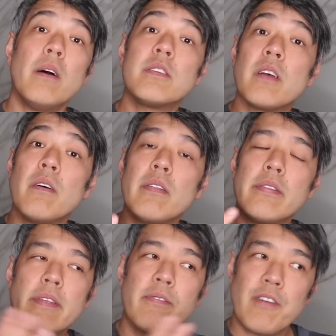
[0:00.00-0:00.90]
So
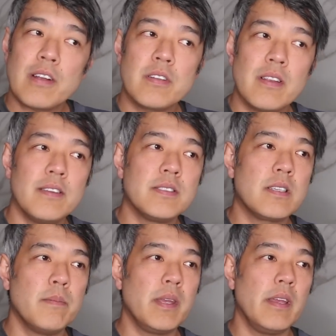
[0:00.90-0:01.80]
the fractional lasers
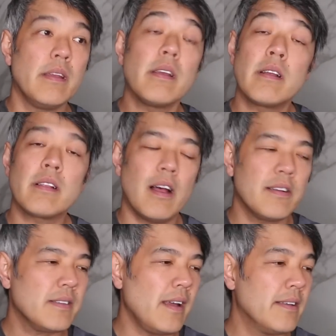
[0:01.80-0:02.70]
can be
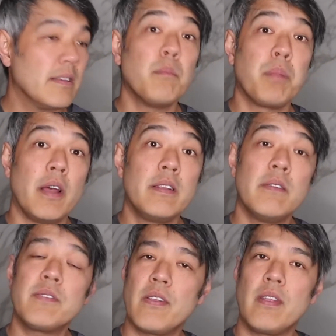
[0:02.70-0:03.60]
classed as
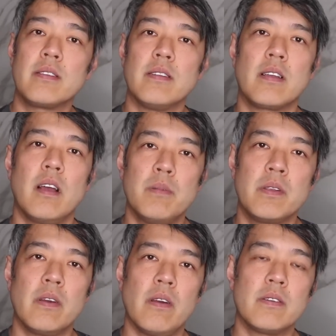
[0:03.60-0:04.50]
ablative, so things like carbon
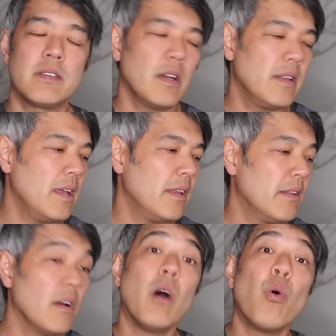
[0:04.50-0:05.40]
dioxide
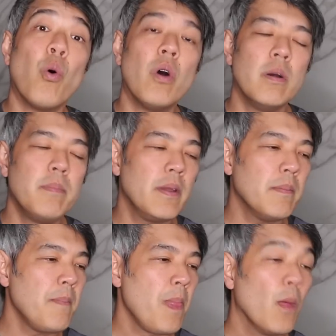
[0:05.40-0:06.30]
and, or
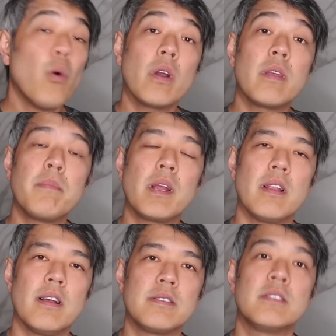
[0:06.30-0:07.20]
erbium, or can be
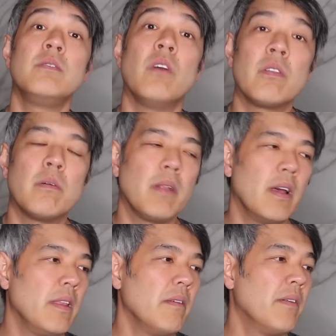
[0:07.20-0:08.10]
classed as
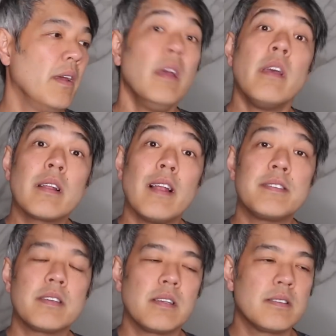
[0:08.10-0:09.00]
non-ablative.
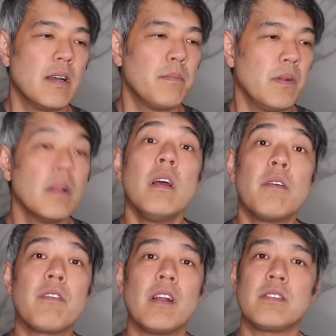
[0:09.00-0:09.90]
Classic example,
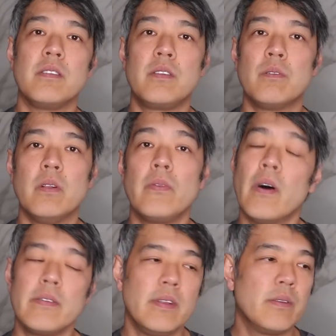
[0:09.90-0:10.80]
Fraxel Dual
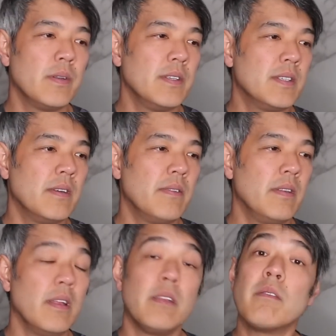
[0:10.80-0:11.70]

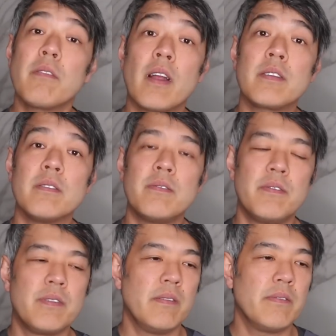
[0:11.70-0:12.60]
1927 and Fraxel
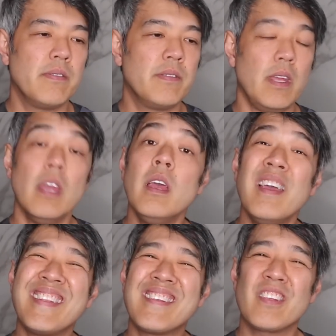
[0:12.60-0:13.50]
1550.
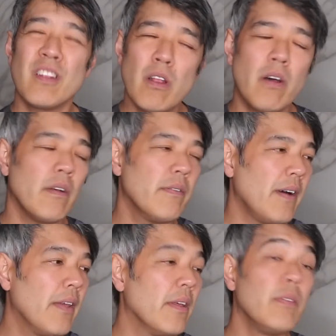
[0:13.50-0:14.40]
And there's a lot of
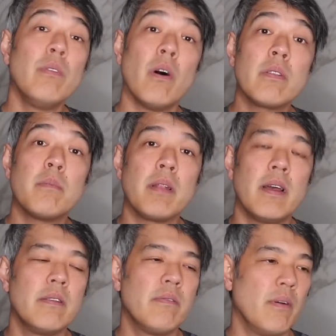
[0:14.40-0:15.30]
other
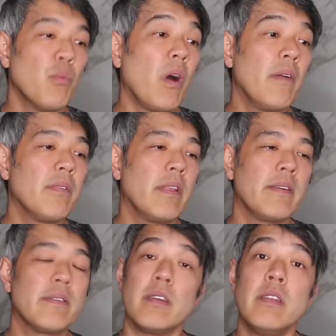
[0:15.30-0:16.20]
non-ablative
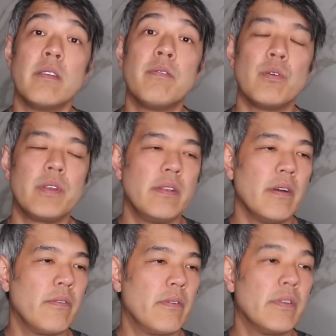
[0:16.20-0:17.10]
wavelengths in the
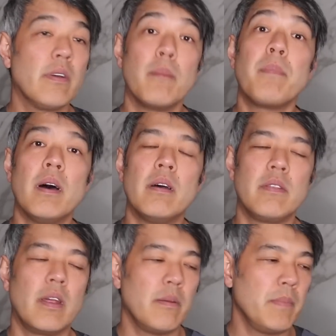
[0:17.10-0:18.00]
1400 type
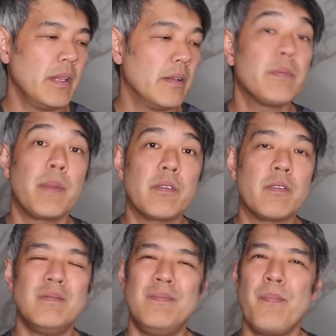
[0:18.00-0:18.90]
nanometer
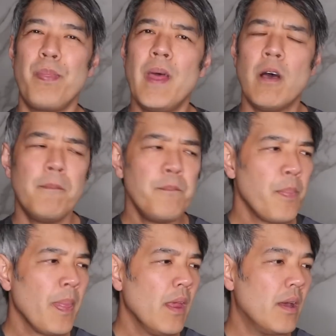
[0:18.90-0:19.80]
spectrum. Now,
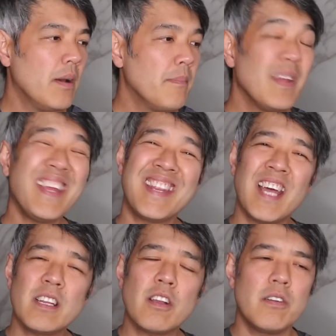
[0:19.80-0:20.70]
in
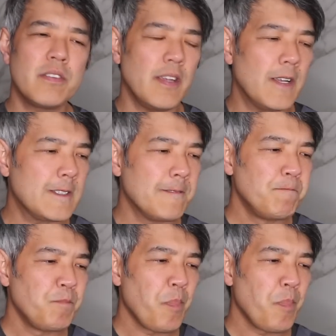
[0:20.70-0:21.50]
that context,